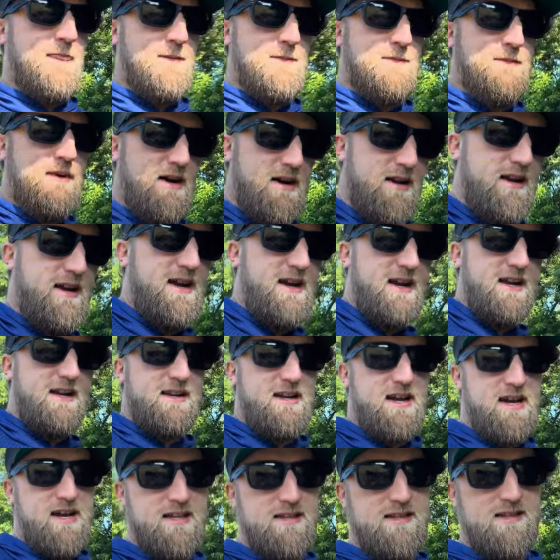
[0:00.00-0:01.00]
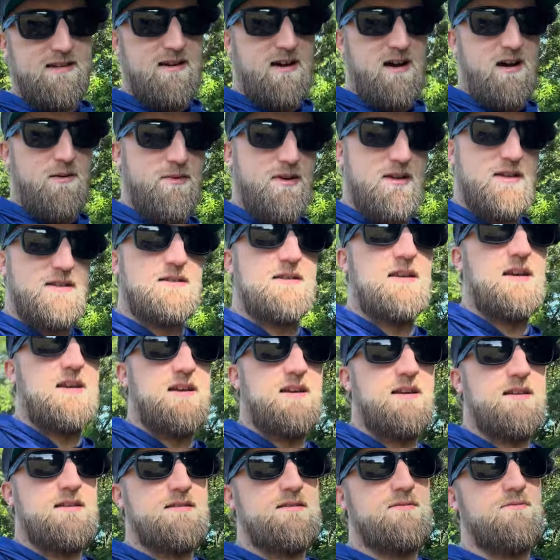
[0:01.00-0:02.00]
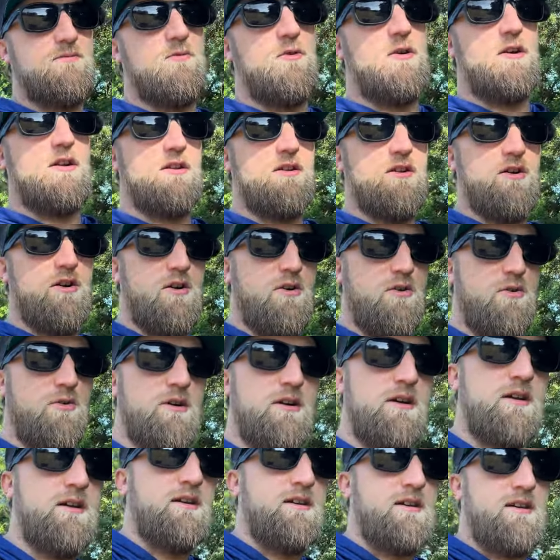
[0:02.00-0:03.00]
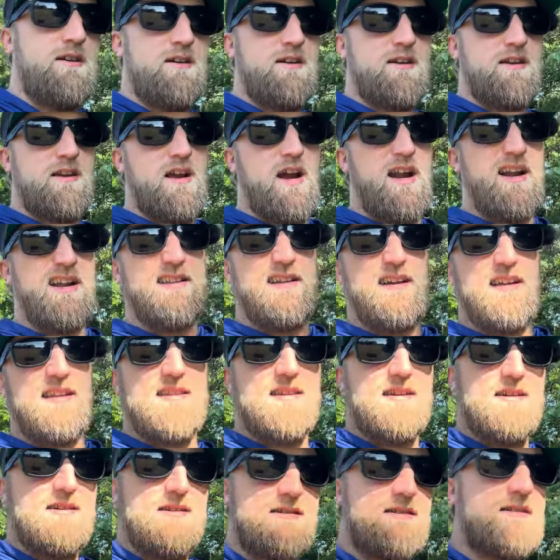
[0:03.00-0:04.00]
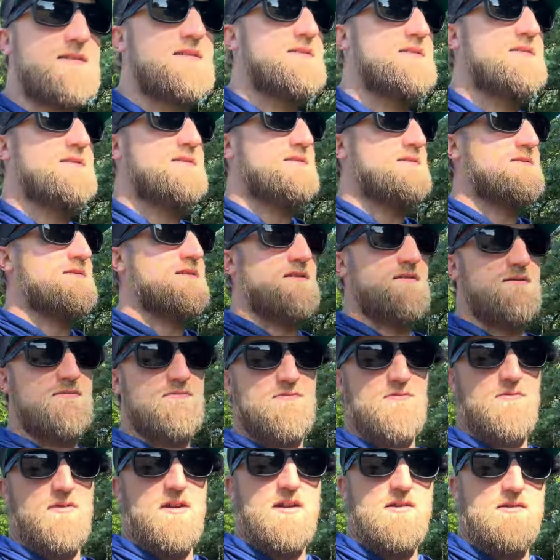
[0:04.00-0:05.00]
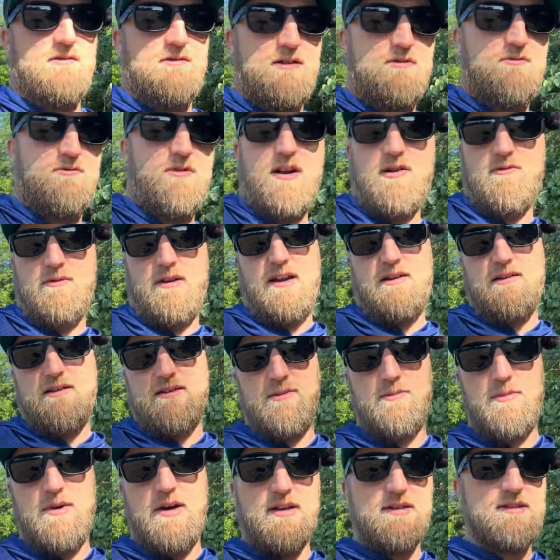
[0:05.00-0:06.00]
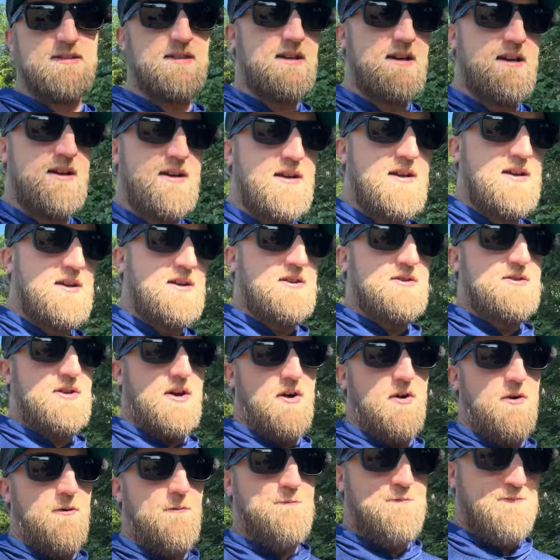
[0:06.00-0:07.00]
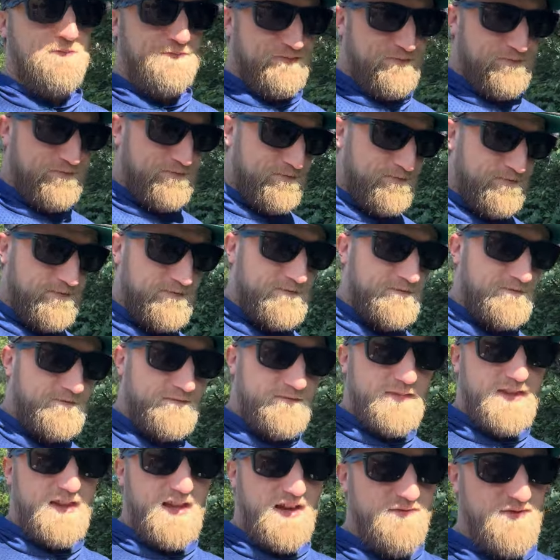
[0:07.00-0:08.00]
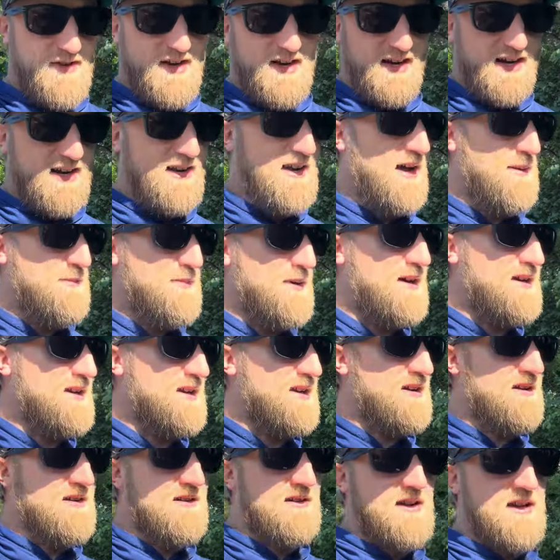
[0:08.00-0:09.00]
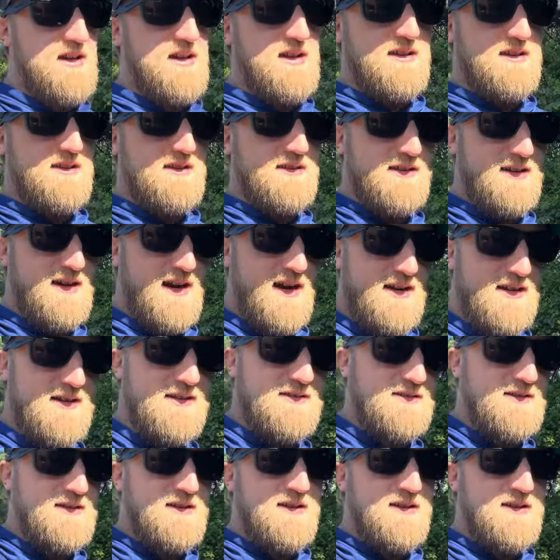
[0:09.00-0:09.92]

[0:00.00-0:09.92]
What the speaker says: But I had a guy in the comments want to know kind of like the run around on the bus. So I figured I'd hop on here and kind of